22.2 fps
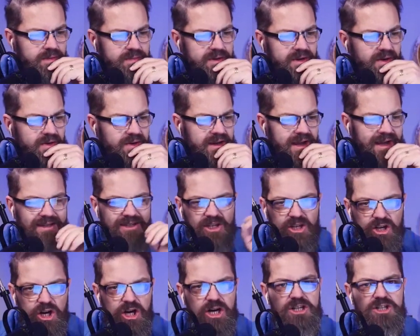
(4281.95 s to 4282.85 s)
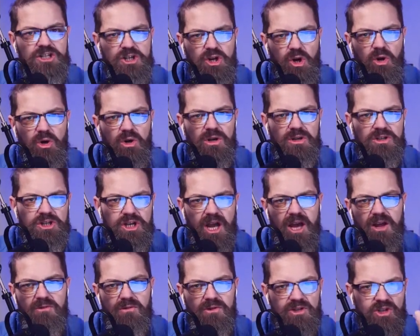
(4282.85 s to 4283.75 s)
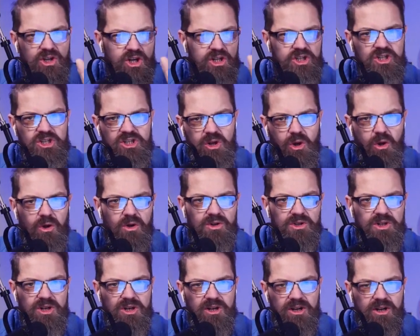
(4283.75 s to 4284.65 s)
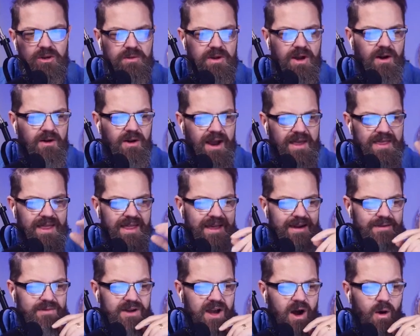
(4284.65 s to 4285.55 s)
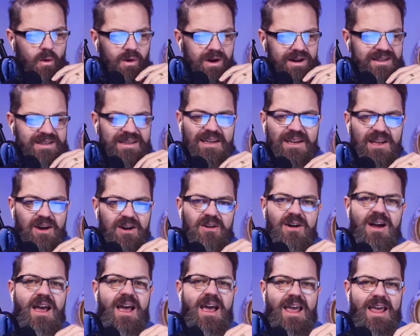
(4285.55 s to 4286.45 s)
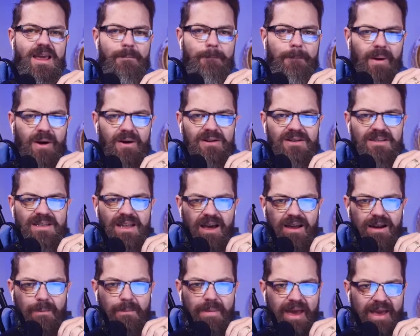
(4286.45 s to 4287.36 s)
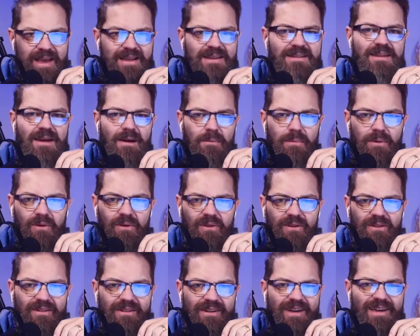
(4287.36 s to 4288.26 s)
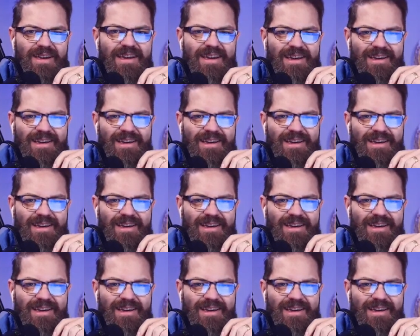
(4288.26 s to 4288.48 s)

He'll be okay. He's a good general. He's a good soldier. He'll be all right. They let him go. What does he do? He burns down a pagan temple.